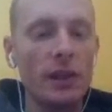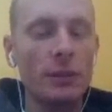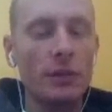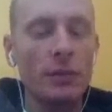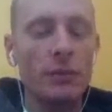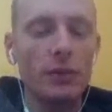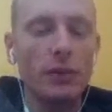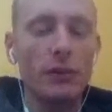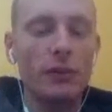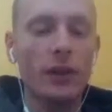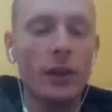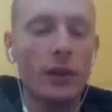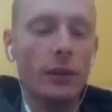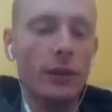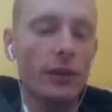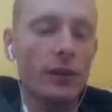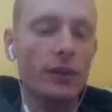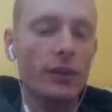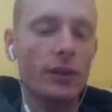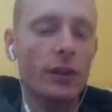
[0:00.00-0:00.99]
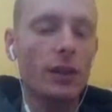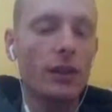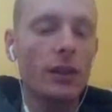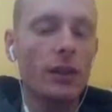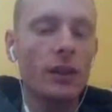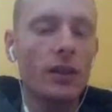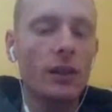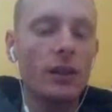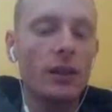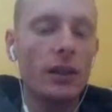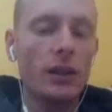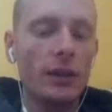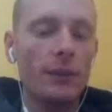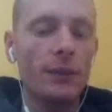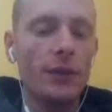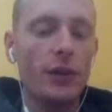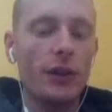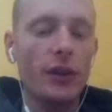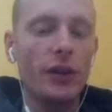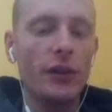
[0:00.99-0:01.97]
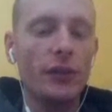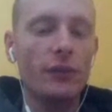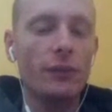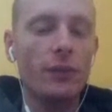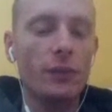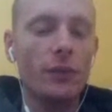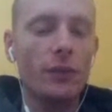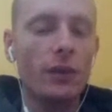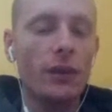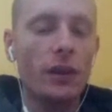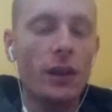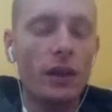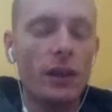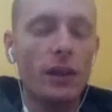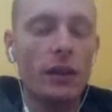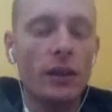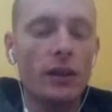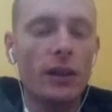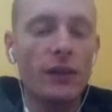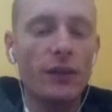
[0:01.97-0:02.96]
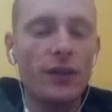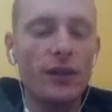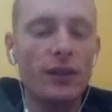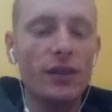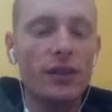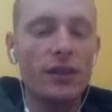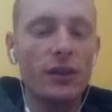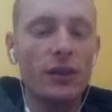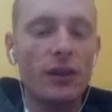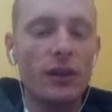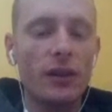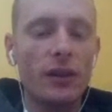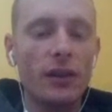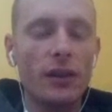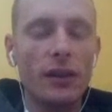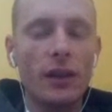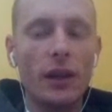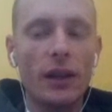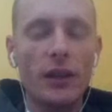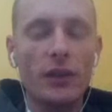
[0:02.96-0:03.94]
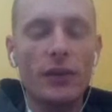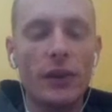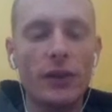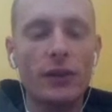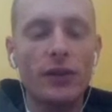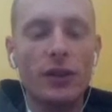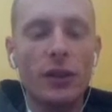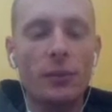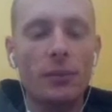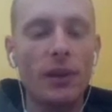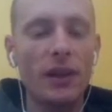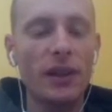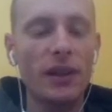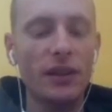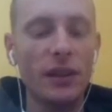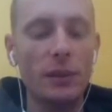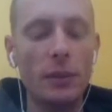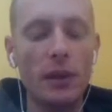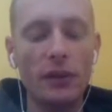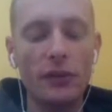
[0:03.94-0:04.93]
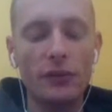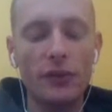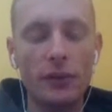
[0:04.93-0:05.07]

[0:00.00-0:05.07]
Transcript: as bro flowers. Um, there are uh, the differences are ice flowers can apply a debuff.